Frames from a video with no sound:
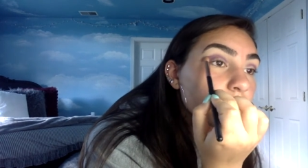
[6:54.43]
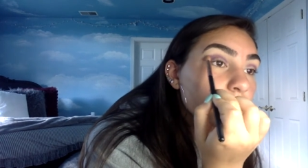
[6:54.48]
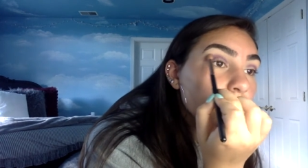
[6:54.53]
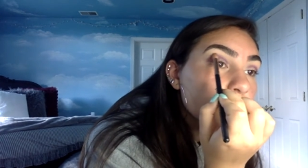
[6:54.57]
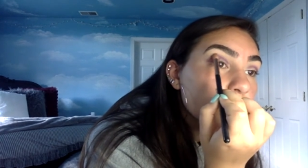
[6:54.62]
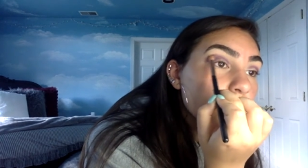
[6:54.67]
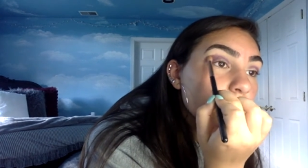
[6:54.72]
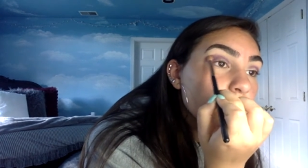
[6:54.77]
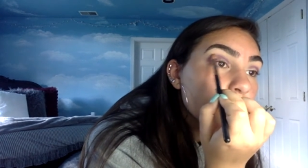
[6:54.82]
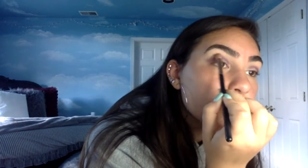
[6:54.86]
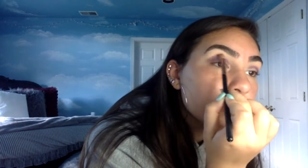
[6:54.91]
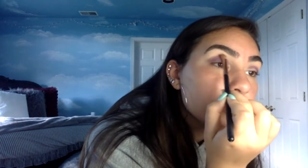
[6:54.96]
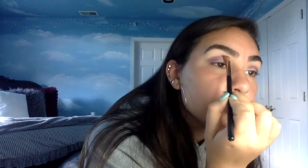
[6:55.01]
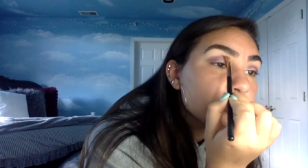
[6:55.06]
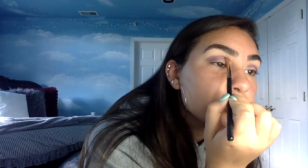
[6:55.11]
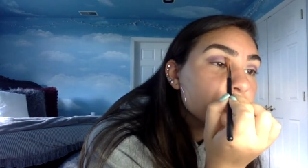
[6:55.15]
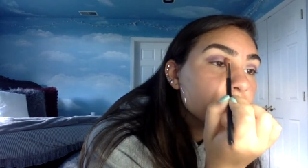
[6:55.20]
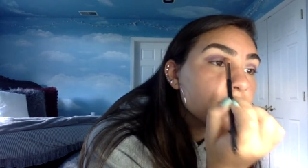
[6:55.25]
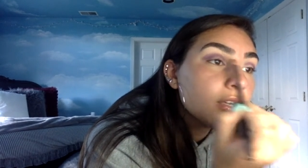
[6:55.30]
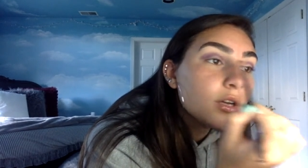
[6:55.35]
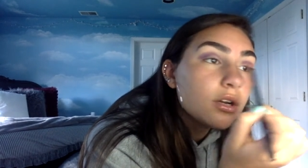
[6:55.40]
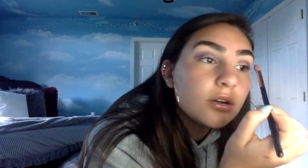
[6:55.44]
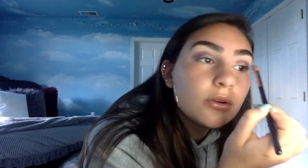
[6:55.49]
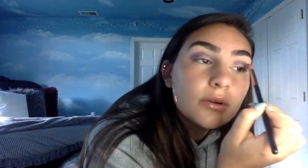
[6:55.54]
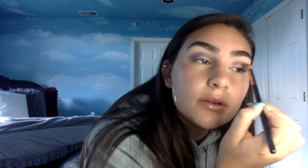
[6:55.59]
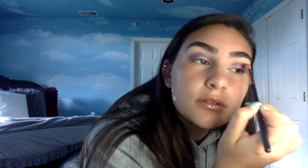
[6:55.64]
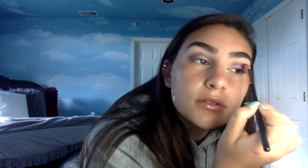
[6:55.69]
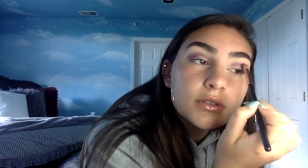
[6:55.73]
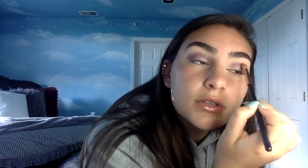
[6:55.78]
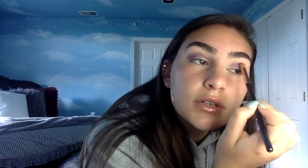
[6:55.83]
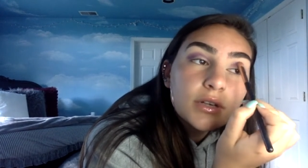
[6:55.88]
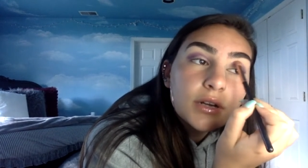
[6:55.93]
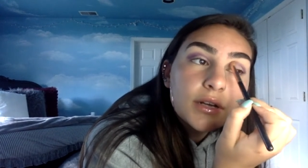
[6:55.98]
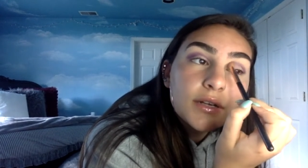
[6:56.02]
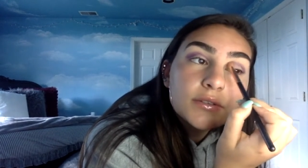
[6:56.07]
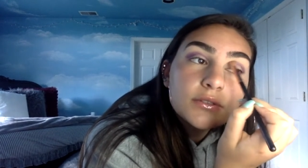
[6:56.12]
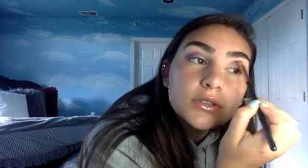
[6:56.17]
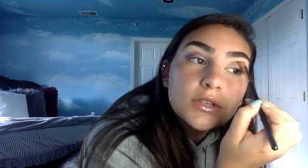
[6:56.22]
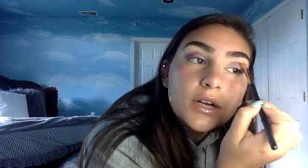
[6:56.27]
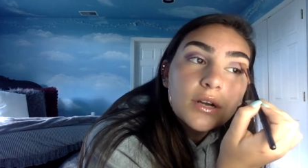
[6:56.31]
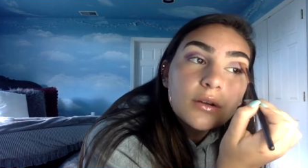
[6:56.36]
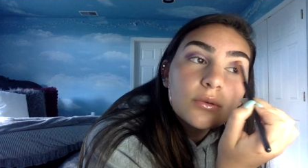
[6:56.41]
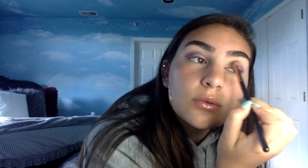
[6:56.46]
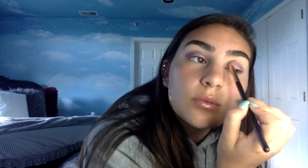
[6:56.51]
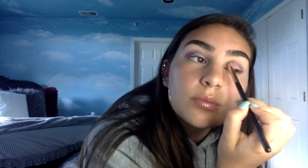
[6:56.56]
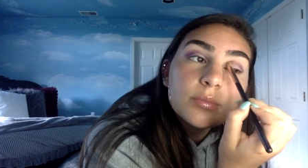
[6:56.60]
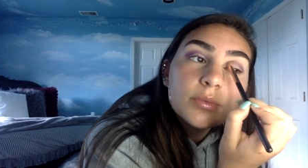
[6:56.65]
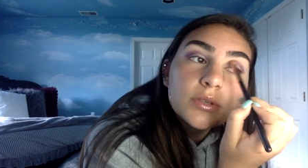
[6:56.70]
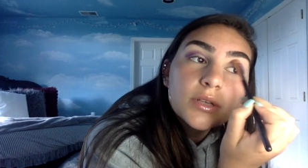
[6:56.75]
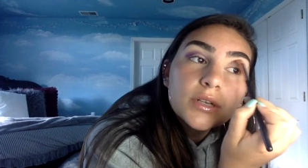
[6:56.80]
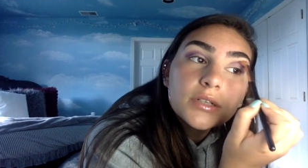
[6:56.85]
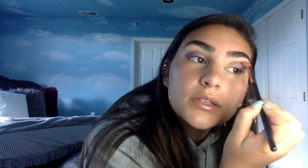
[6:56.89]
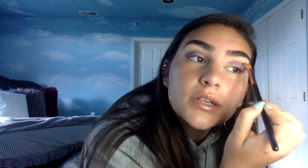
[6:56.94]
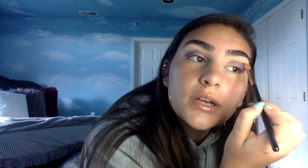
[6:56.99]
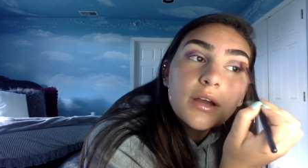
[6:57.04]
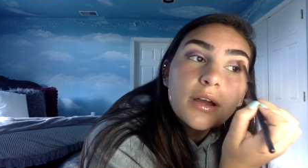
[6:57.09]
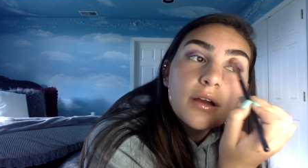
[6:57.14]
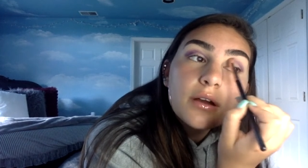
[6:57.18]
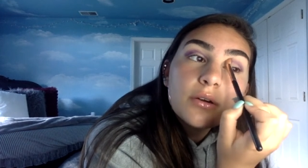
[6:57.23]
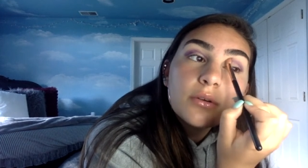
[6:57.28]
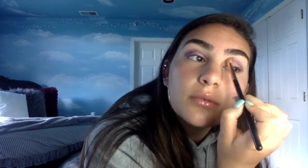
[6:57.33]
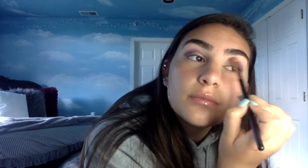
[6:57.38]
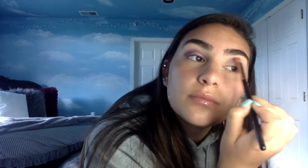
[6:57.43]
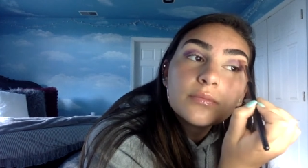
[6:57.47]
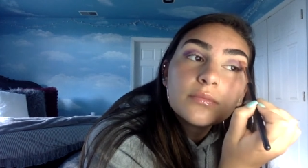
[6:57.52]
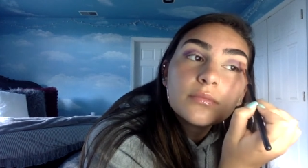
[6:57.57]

like where it should go, and then after I will blend it out.